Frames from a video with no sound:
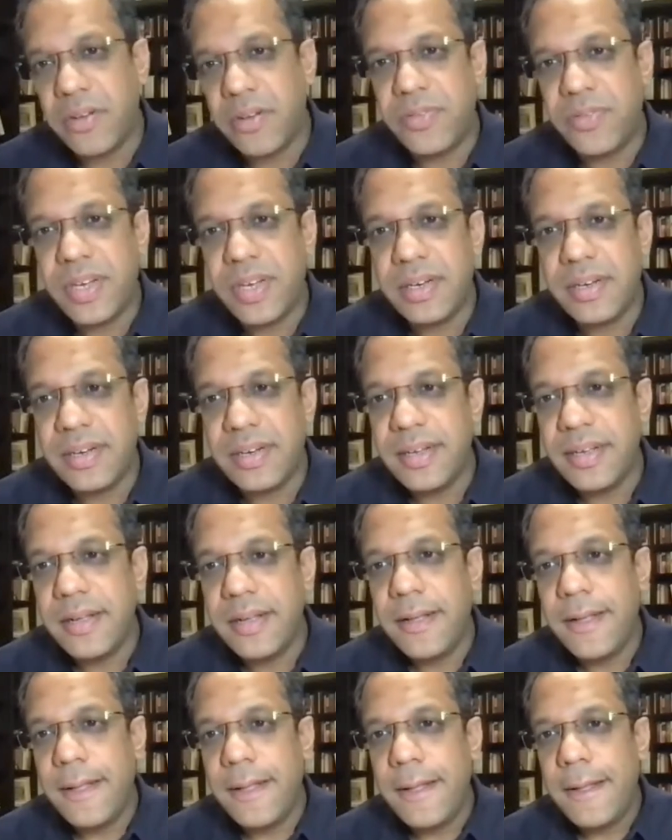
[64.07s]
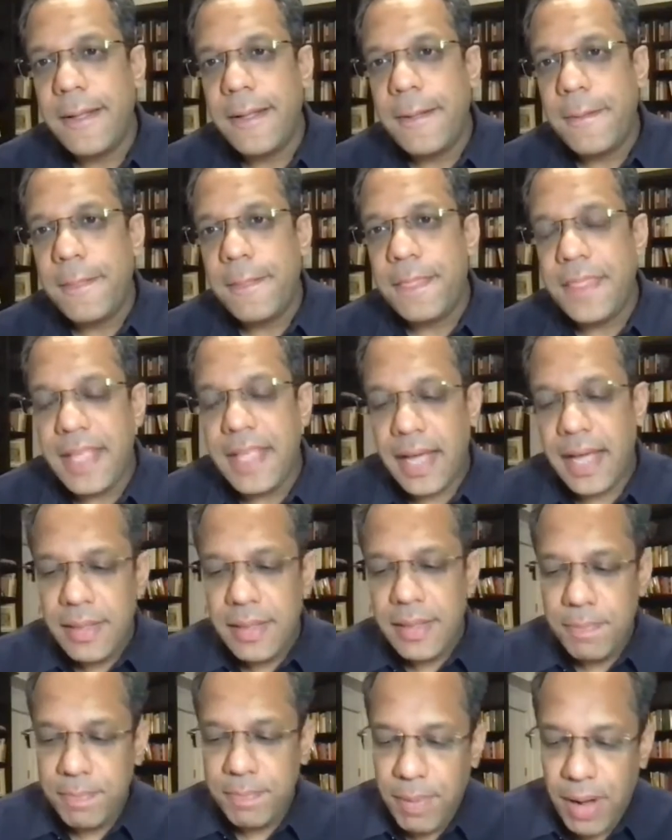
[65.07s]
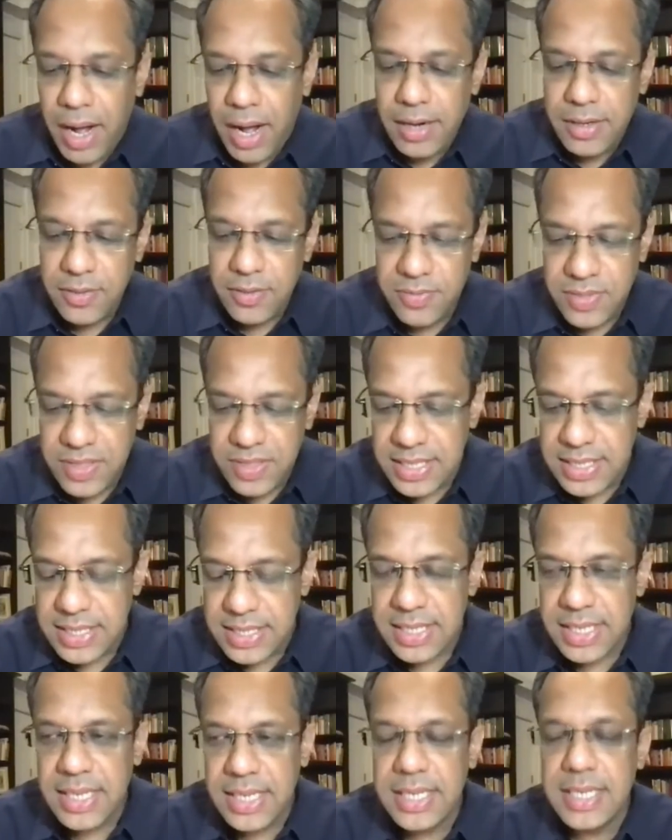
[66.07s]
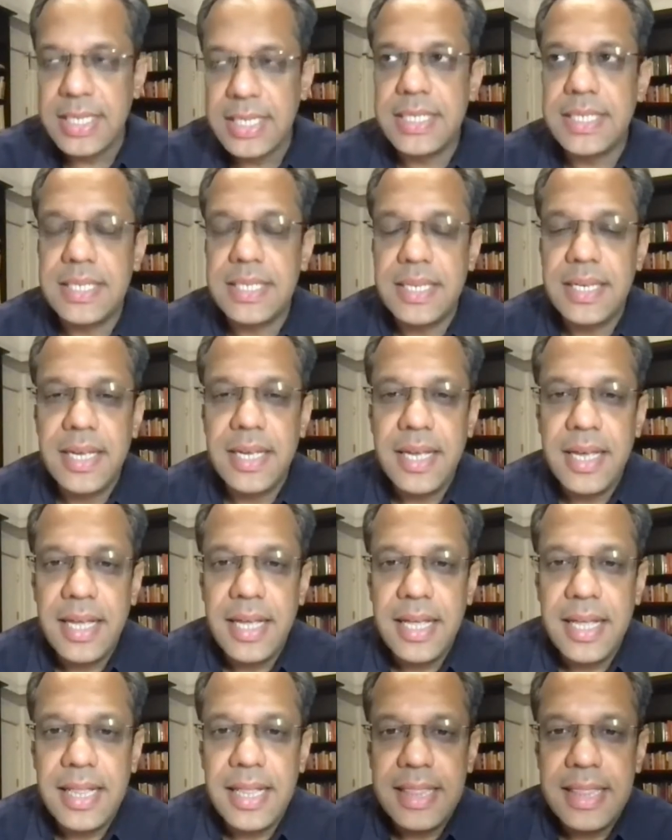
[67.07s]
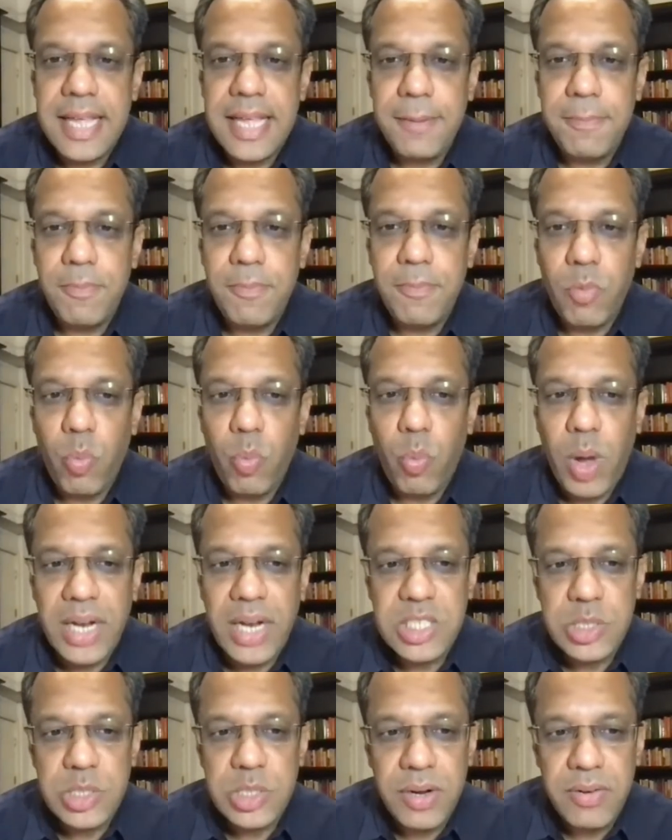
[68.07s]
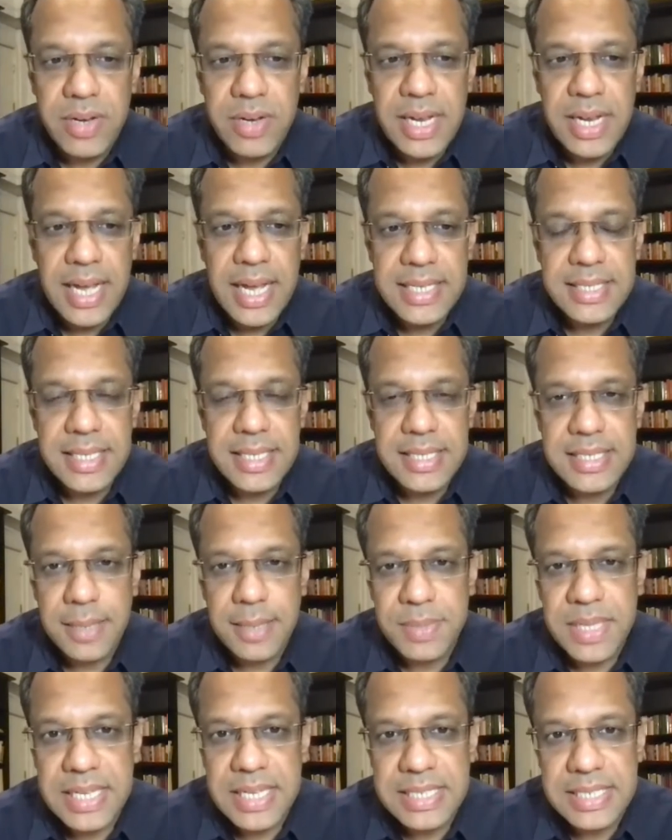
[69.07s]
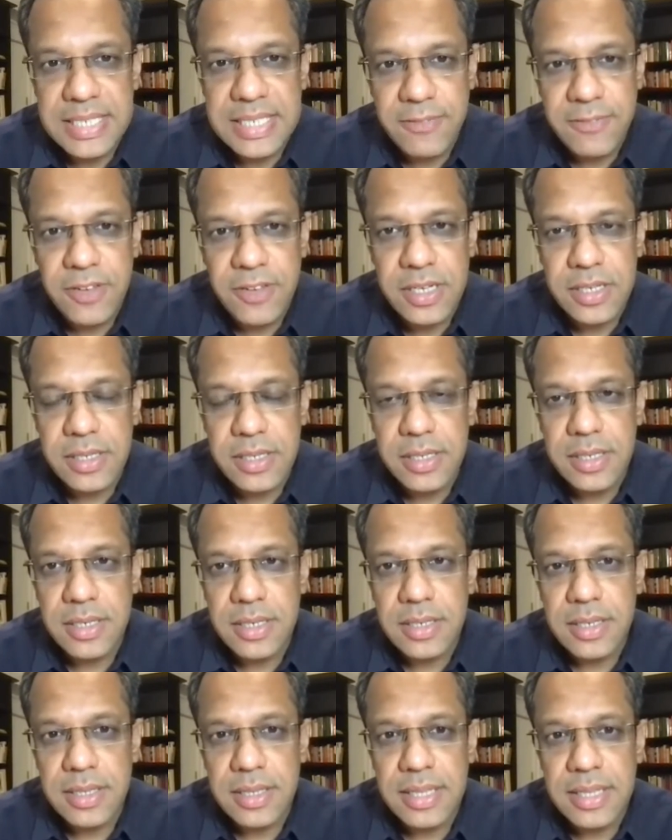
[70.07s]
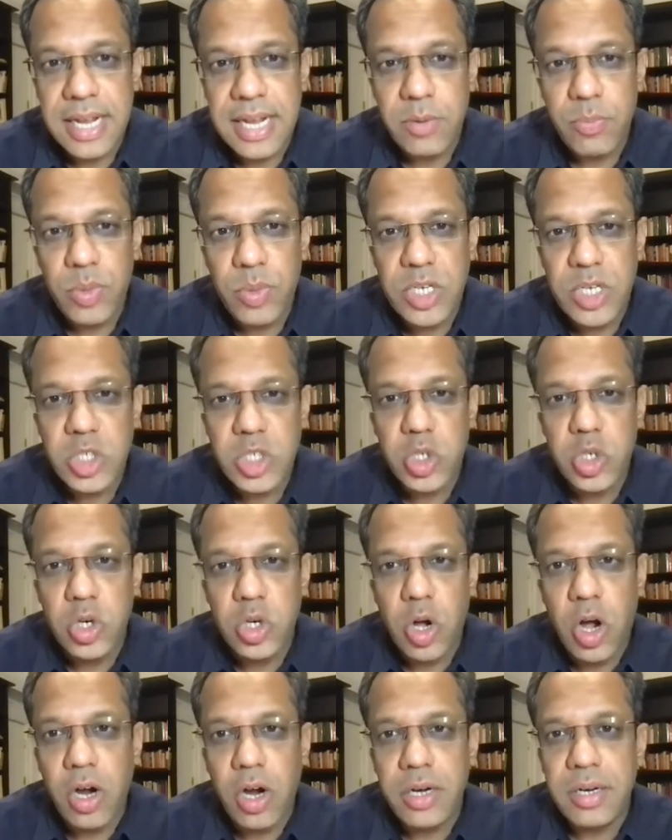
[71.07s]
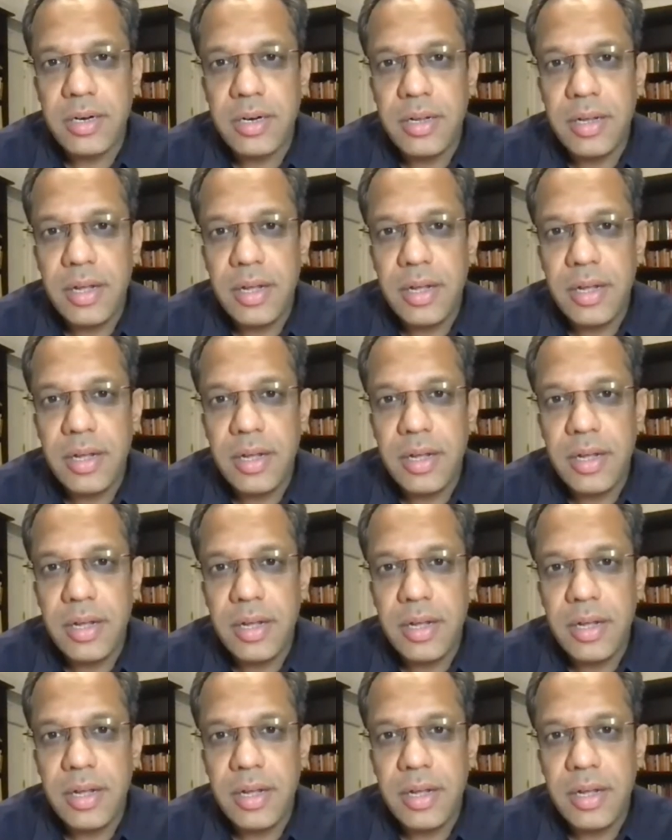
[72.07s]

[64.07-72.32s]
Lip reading: of it. The other part of this is that once we realize that something is difficult, that we should not